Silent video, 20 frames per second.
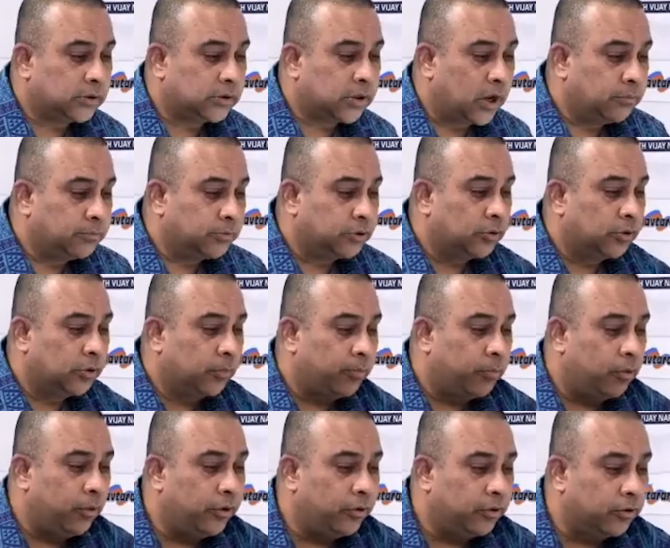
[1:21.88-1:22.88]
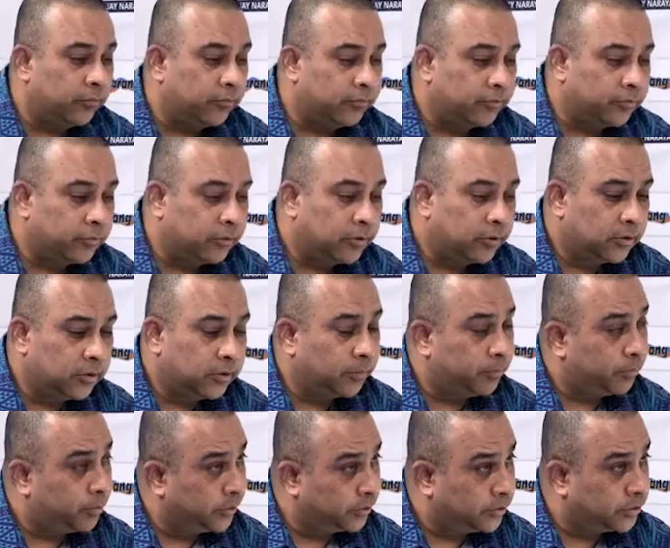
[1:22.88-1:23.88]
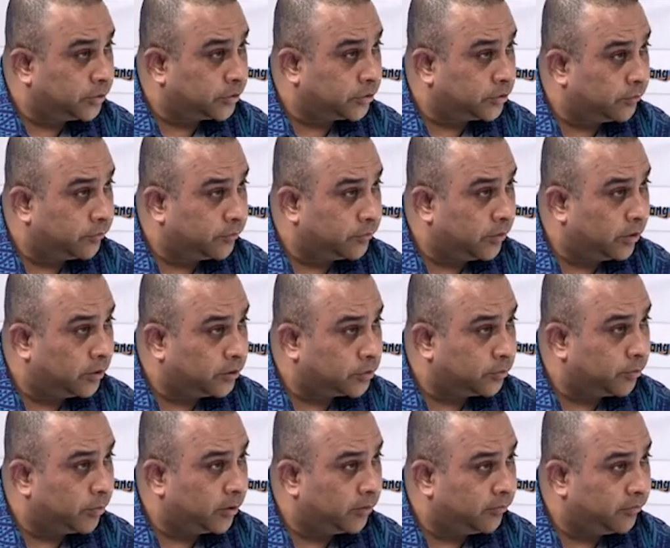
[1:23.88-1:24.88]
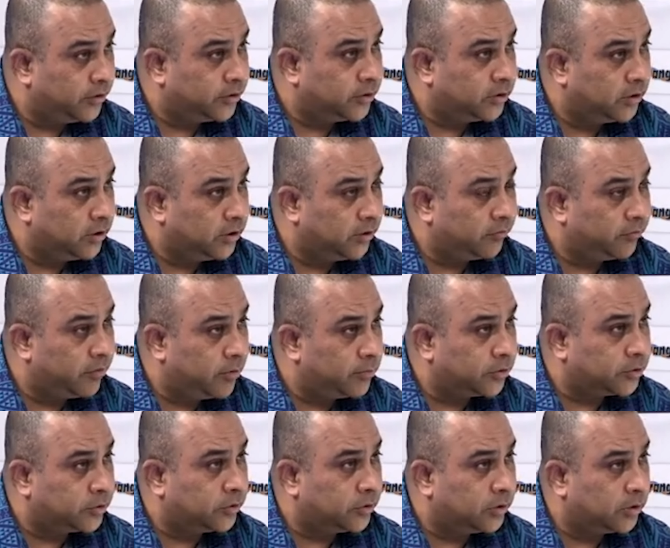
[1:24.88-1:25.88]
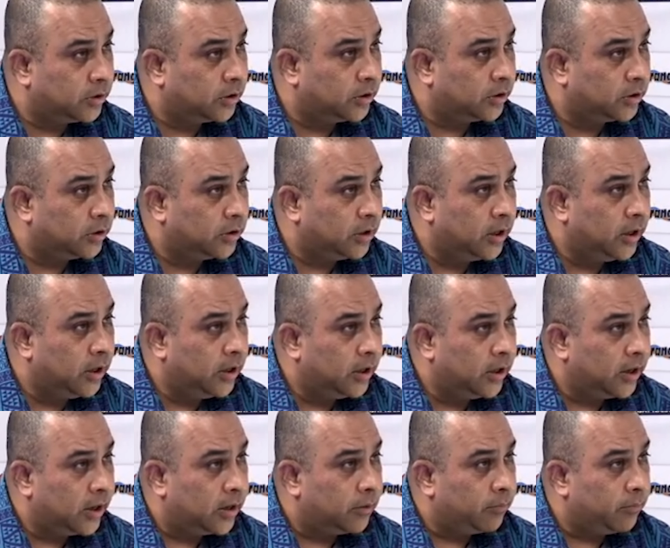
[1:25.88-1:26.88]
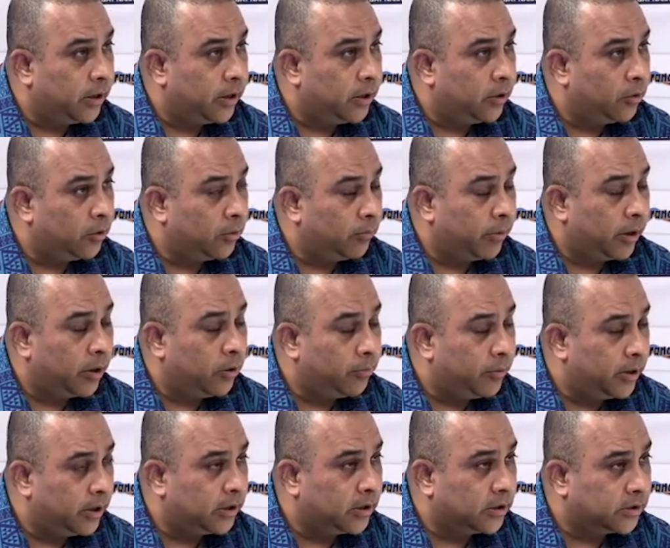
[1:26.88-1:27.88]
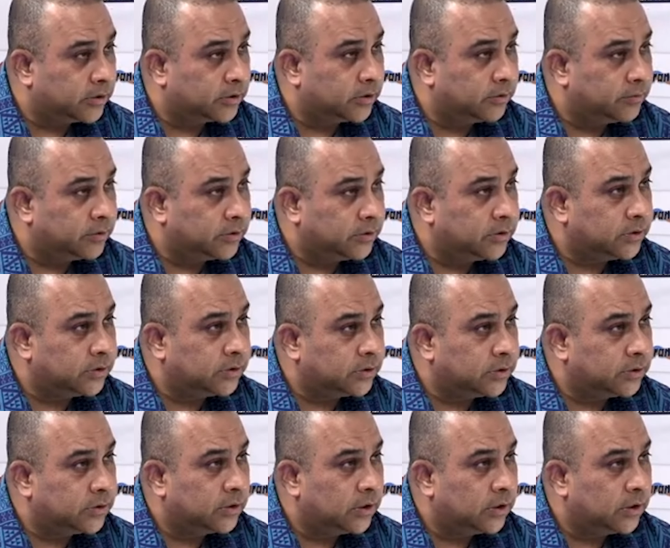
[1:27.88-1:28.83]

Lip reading: comes to the point of the purchase of drugs by the Fiji Pharmaceutical and Biomedical Services?